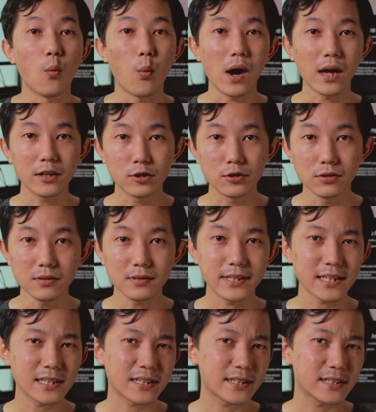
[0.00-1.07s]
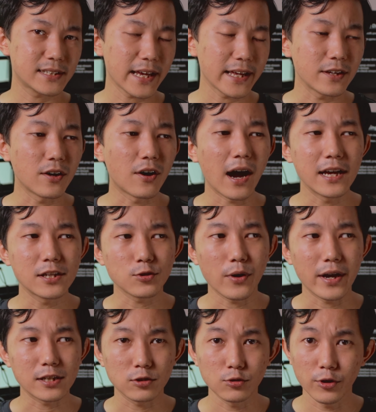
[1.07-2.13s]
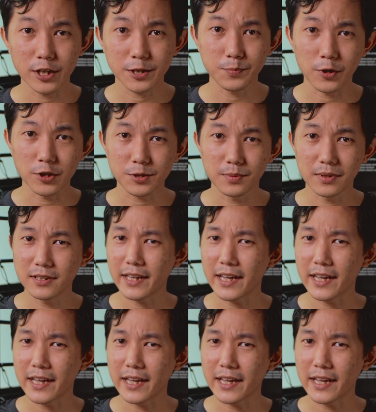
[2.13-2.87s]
One rule, just set your ISO as low as possible.